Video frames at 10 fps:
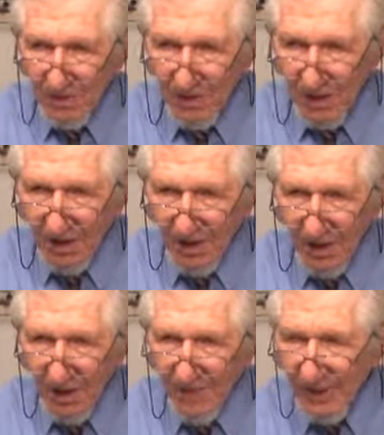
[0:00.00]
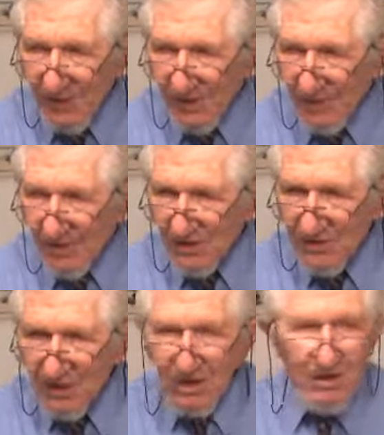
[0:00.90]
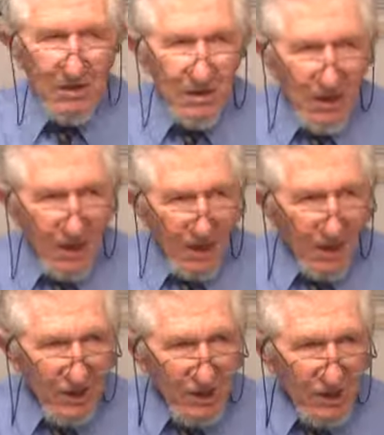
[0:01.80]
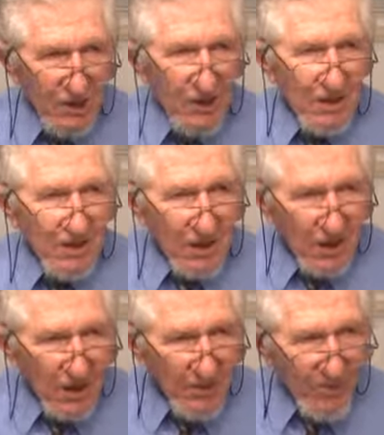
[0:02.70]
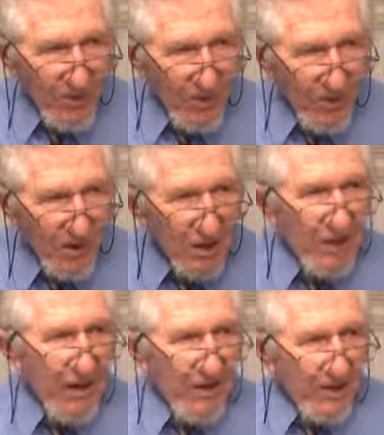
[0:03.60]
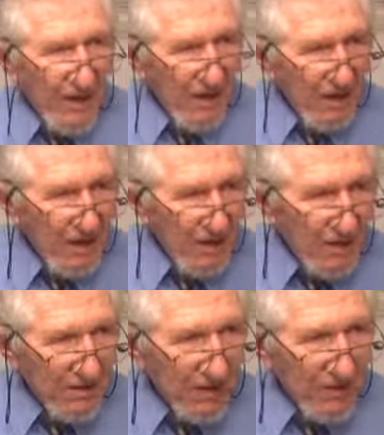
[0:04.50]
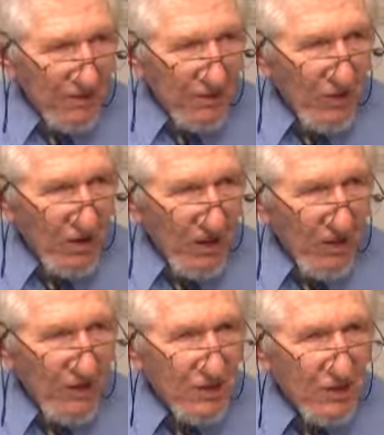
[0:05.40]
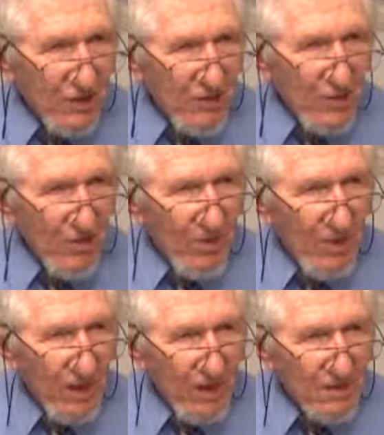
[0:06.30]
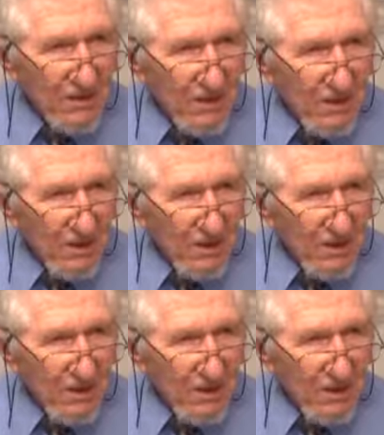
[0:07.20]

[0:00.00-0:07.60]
the proclamation of Israel in English, in Hebrew, and then the Declaration of Human Rights,